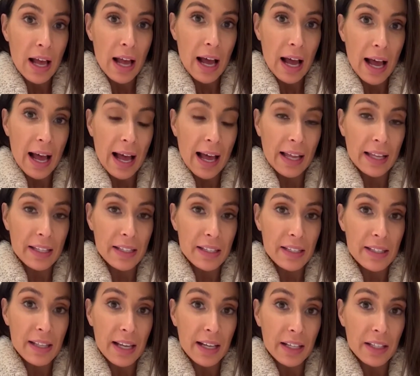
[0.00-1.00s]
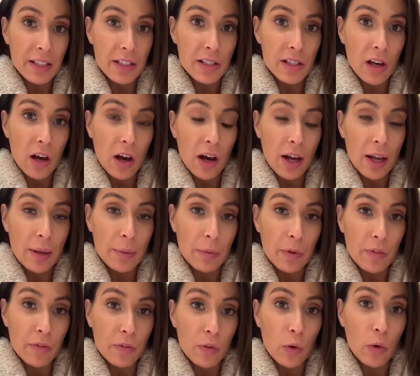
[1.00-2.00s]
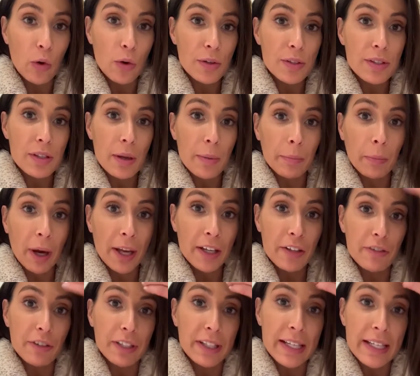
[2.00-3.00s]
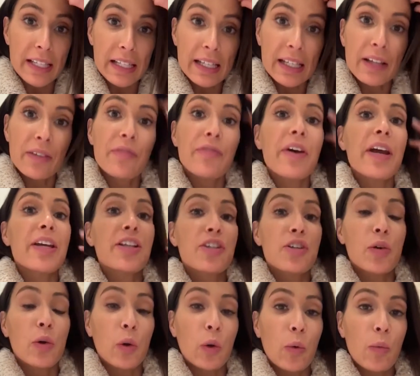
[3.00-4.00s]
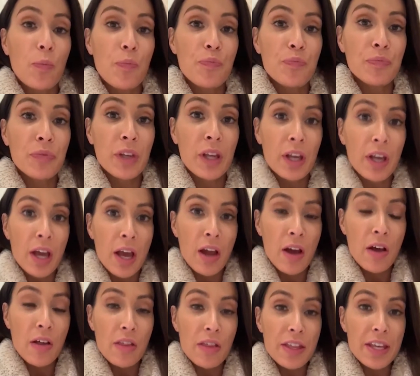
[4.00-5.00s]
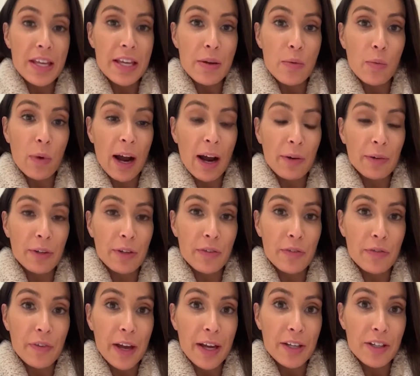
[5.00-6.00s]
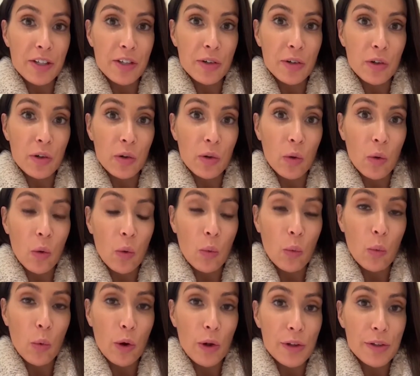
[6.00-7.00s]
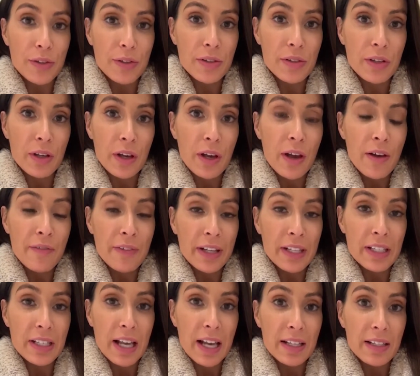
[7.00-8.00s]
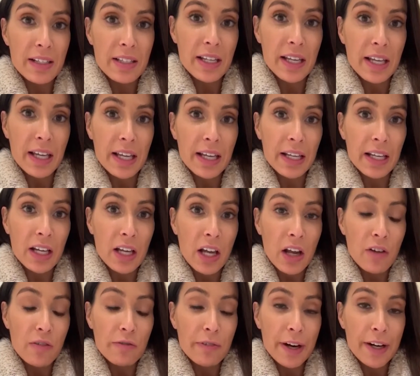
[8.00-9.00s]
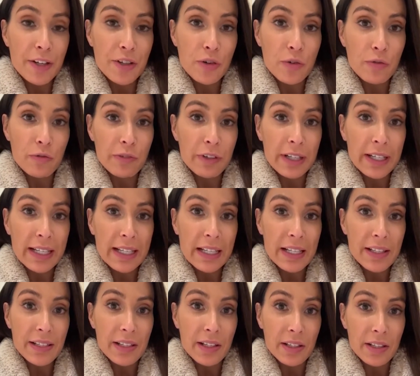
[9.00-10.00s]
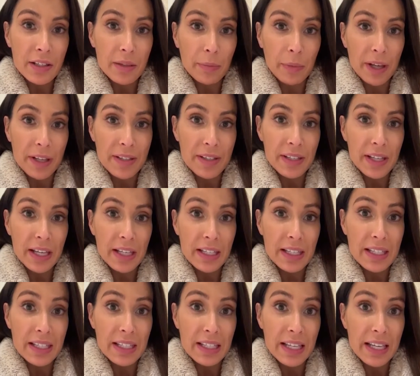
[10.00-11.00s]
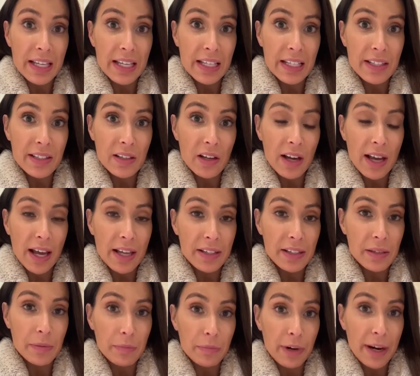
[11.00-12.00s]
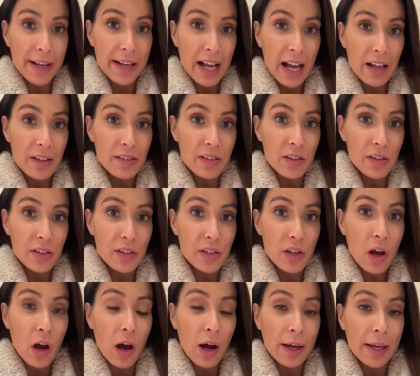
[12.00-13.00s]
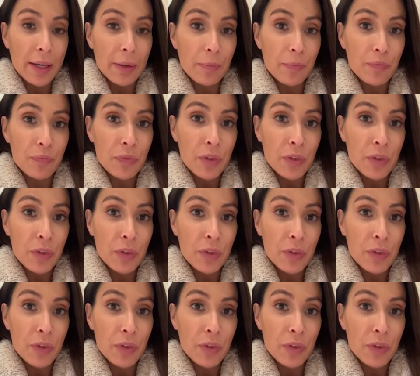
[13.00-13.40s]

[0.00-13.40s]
and second time for a microneedling facial. The wow you facial was fantastic. Rachel really listened to my skin's needs. I had some breakouts at the time